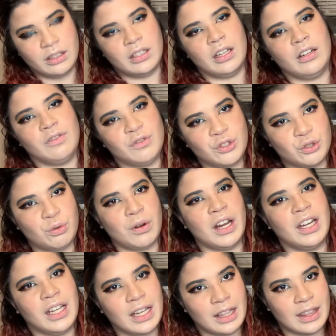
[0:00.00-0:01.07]
kind of
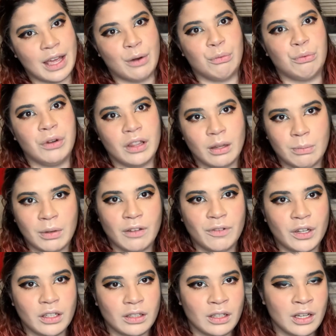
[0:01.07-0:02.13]
trying to get that rhythm of
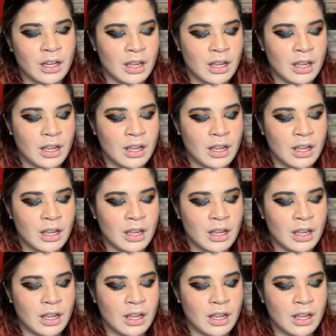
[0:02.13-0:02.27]
it